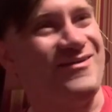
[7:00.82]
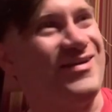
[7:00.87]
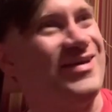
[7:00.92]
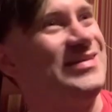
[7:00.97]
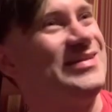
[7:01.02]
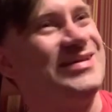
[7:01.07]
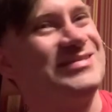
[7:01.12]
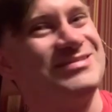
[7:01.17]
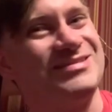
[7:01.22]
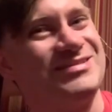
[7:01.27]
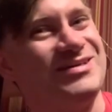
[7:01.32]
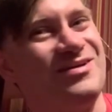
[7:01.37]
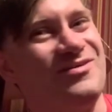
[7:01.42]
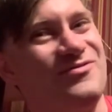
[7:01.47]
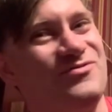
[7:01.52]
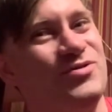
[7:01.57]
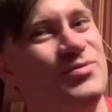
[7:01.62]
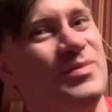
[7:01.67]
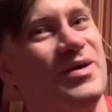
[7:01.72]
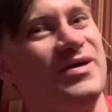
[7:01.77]
And that's just how I
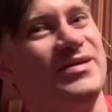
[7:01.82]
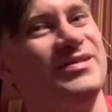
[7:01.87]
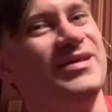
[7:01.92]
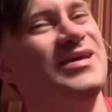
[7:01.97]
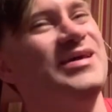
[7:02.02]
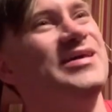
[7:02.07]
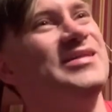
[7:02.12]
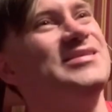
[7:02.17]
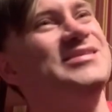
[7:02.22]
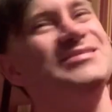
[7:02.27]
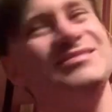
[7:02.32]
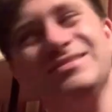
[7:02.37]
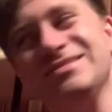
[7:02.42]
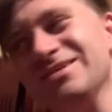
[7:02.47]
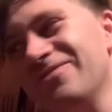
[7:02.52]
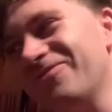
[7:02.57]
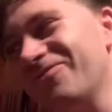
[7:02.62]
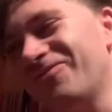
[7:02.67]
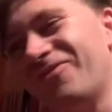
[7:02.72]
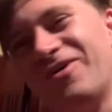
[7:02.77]
feel about it. This is
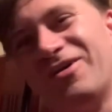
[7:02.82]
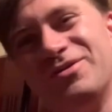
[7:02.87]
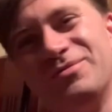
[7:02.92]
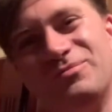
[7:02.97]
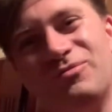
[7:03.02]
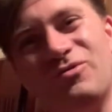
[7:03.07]
a fun